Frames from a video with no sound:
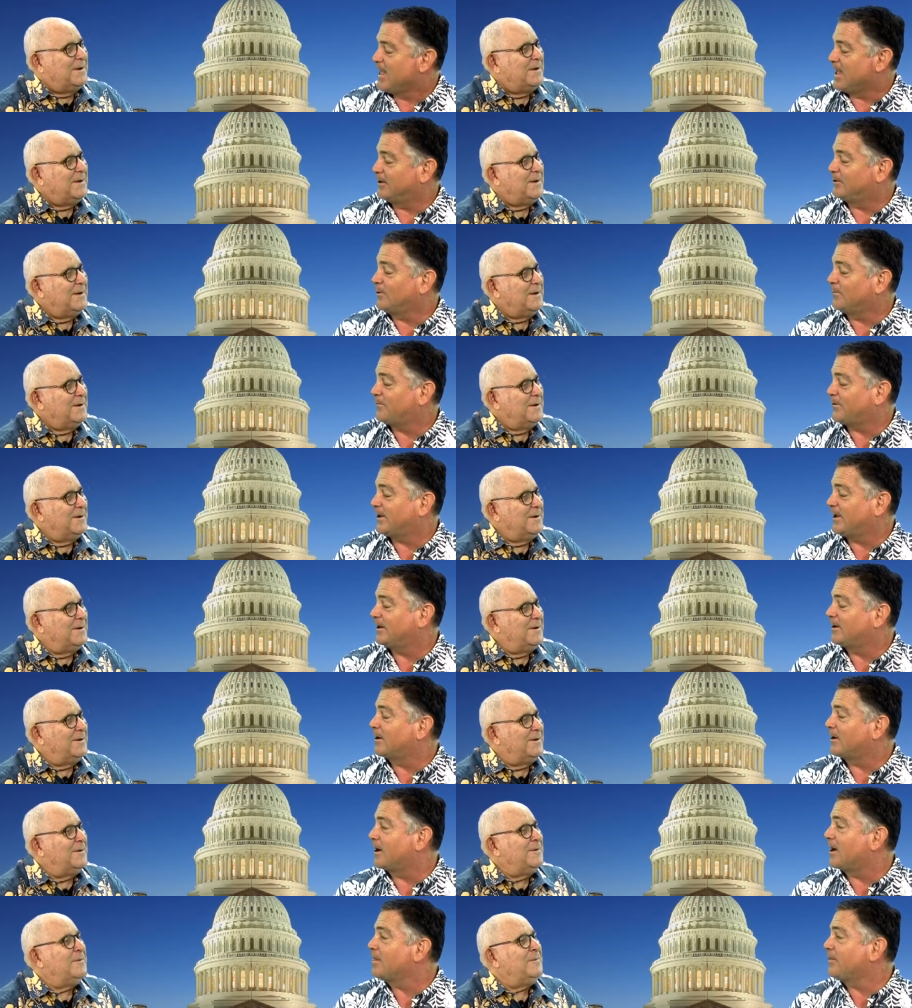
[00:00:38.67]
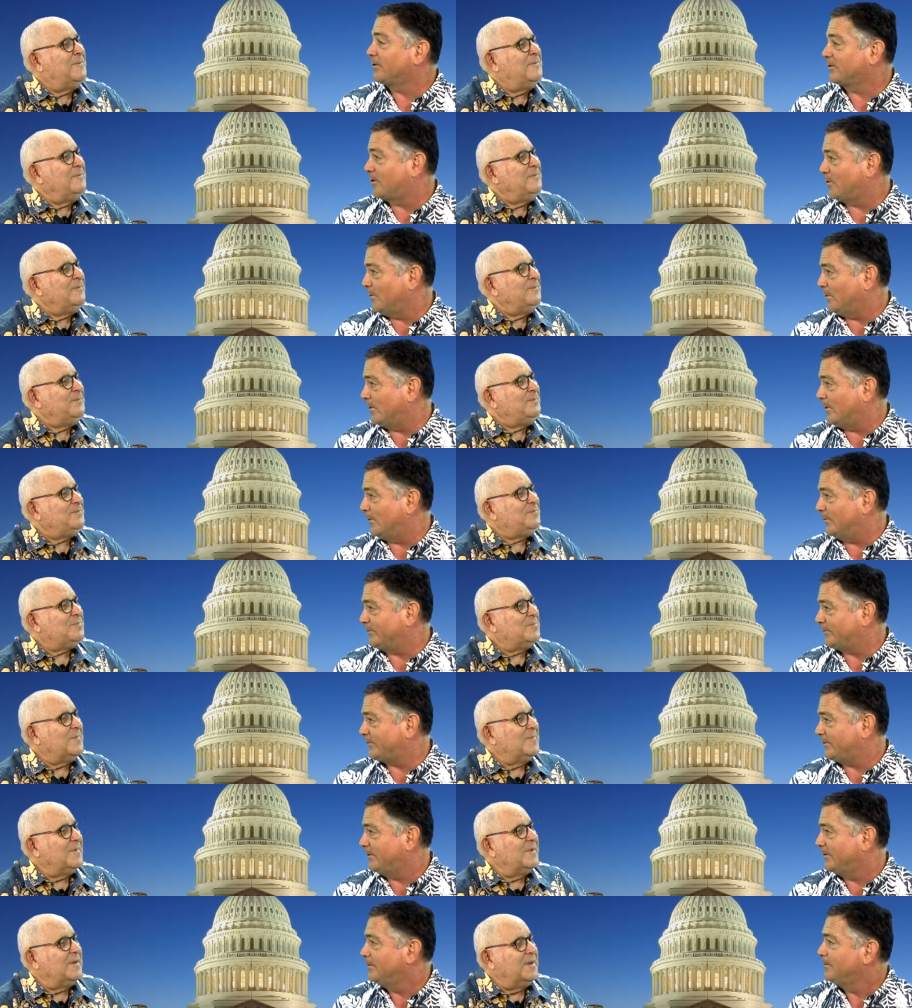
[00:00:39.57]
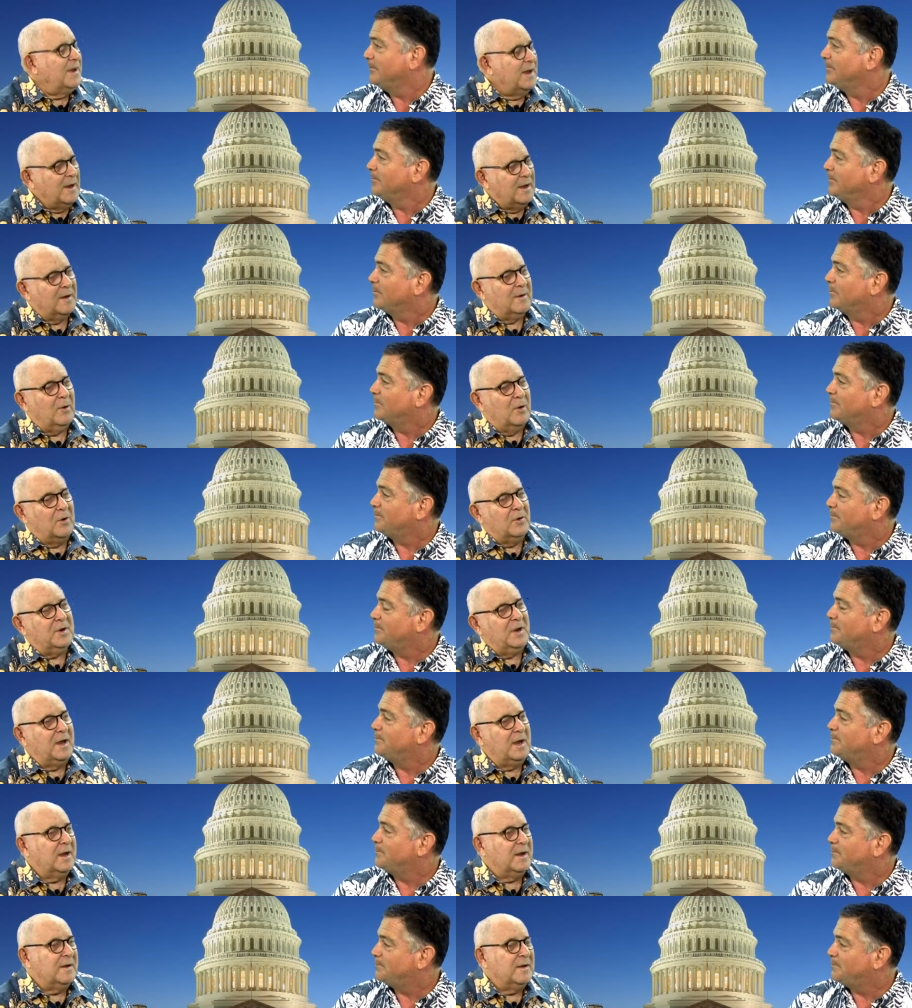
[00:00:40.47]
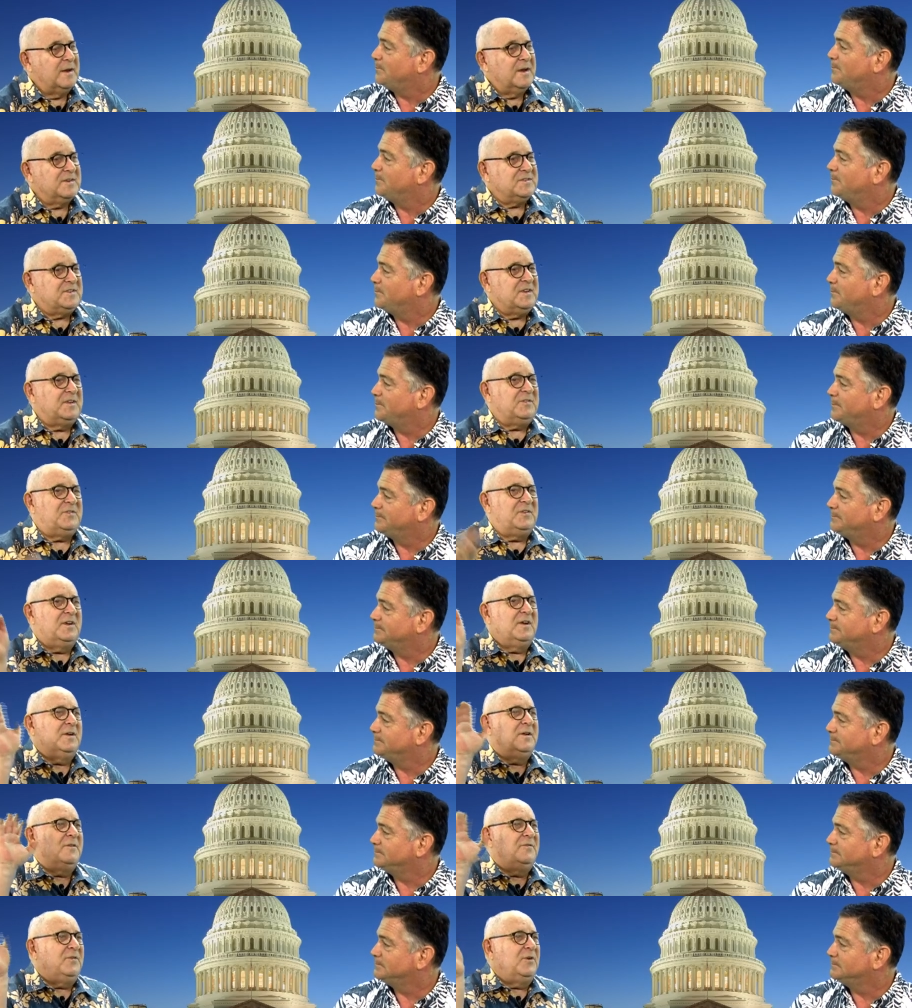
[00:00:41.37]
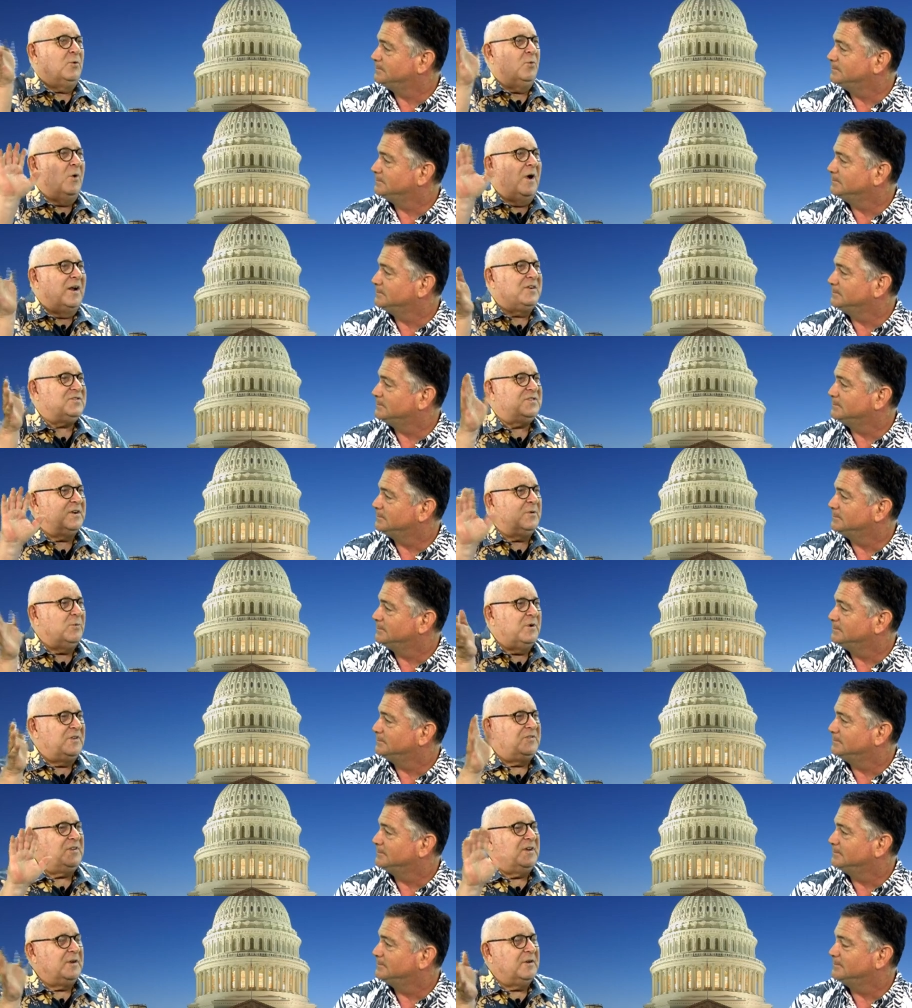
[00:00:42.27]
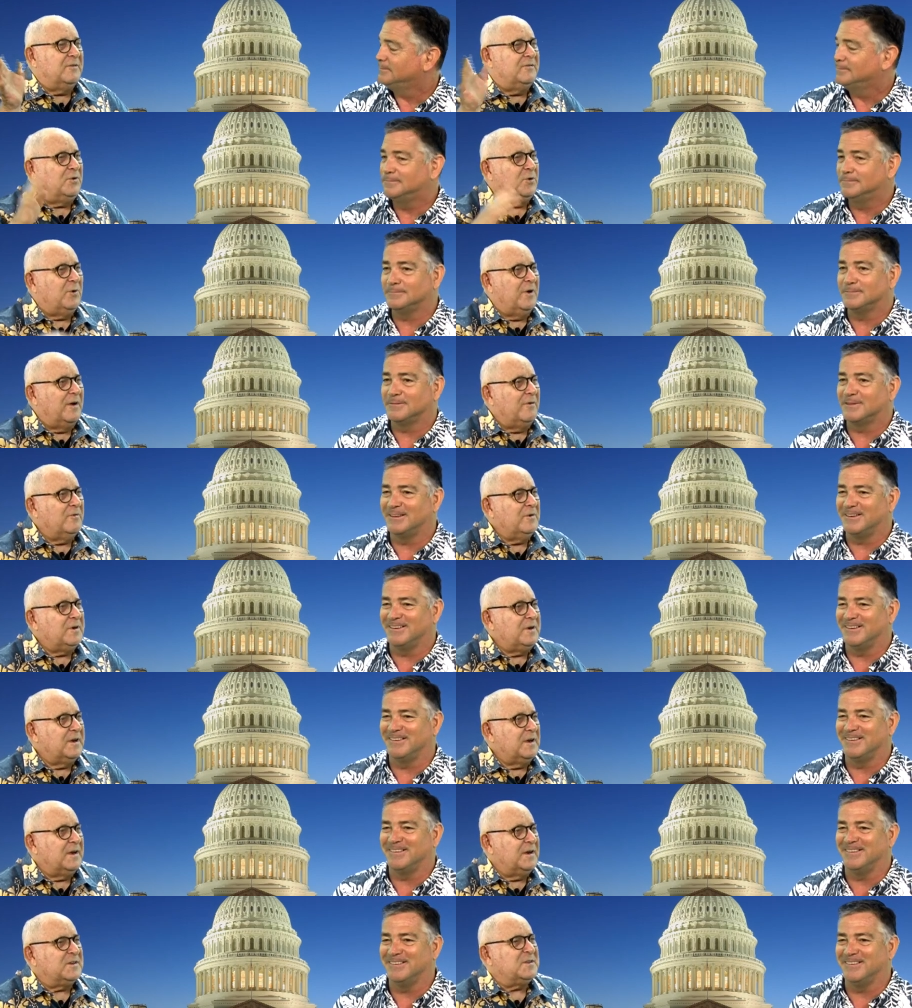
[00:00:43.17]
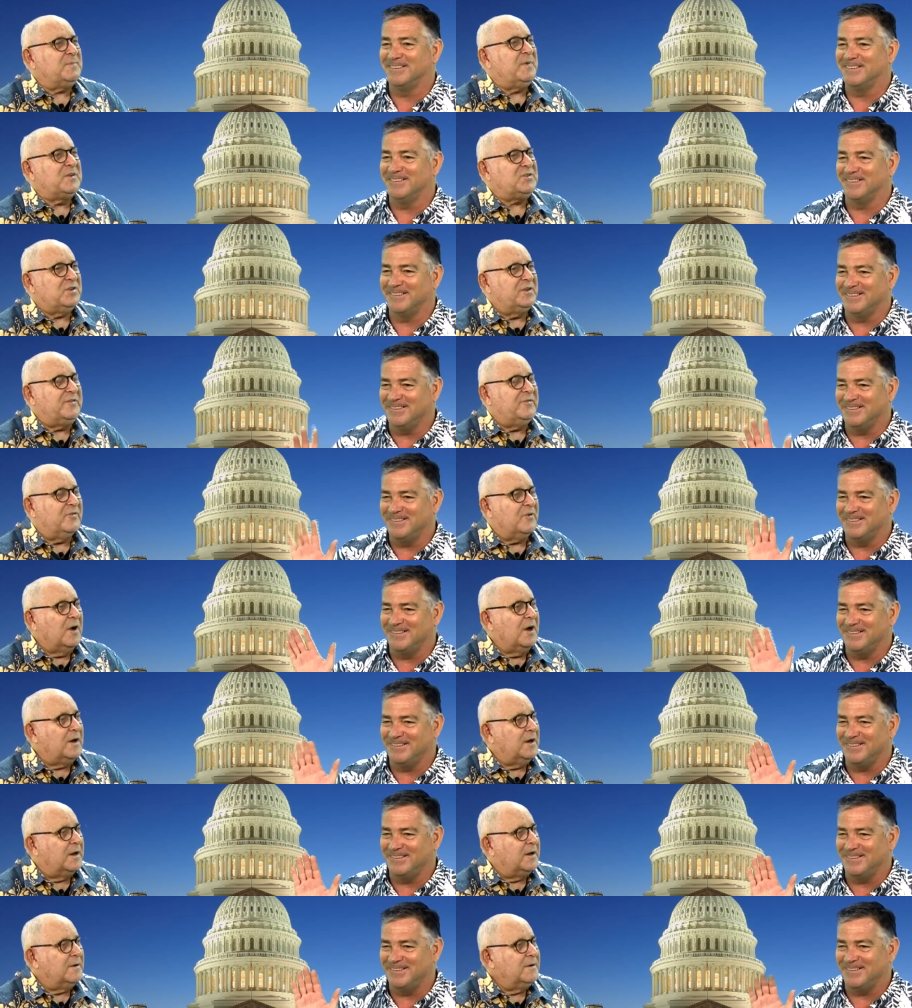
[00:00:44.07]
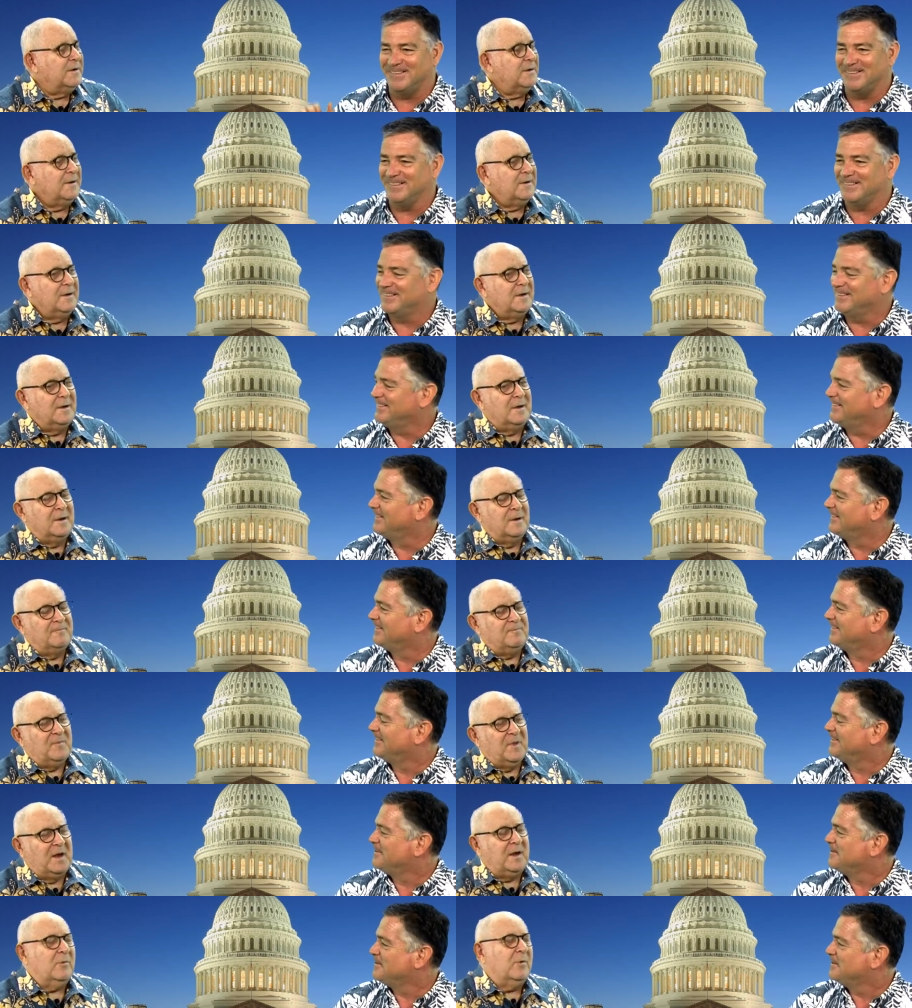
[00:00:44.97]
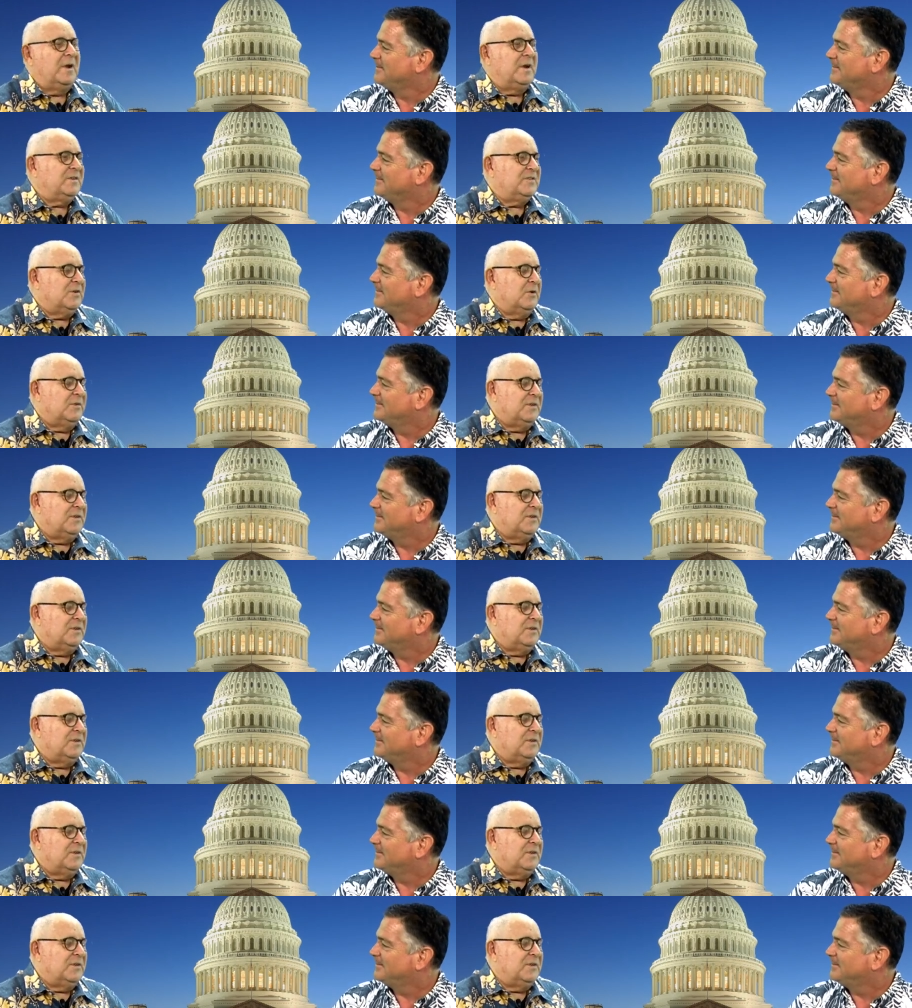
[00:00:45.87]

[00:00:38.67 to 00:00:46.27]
Speaker 1: And don't forget our other co-host.
Speaker 2: Yeah, oh yeah. Cynthia, if you're watching, we think of you every day, especially Friday. Anyway, so